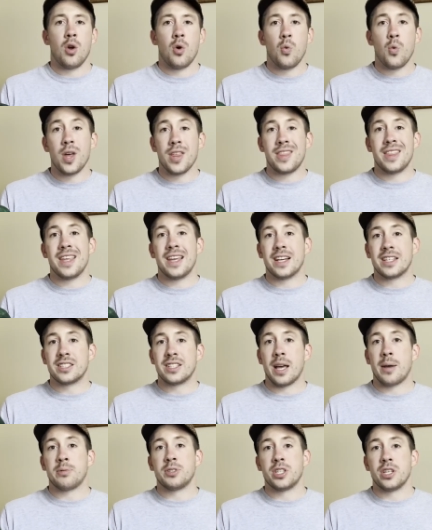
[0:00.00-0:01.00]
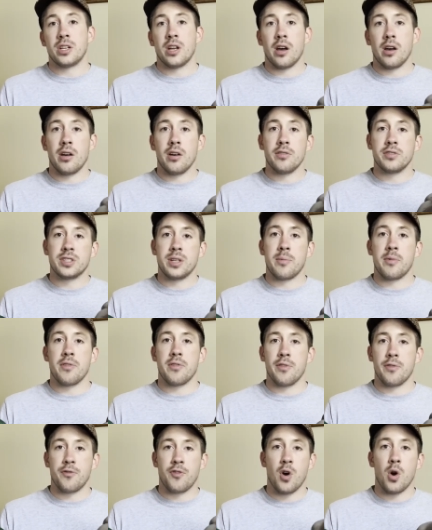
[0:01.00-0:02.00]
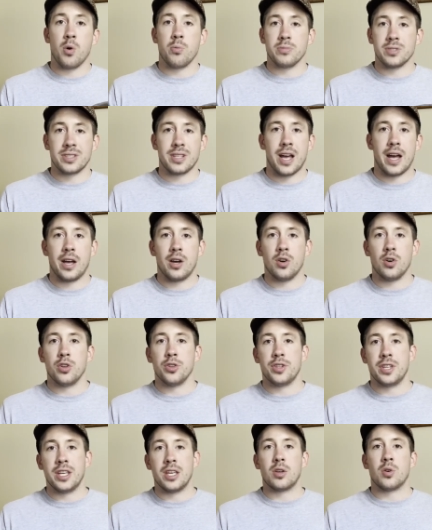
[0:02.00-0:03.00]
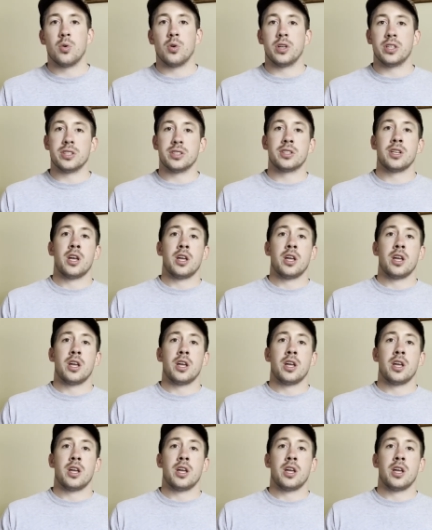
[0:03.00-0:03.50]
with the exception of some of the foam style decoys.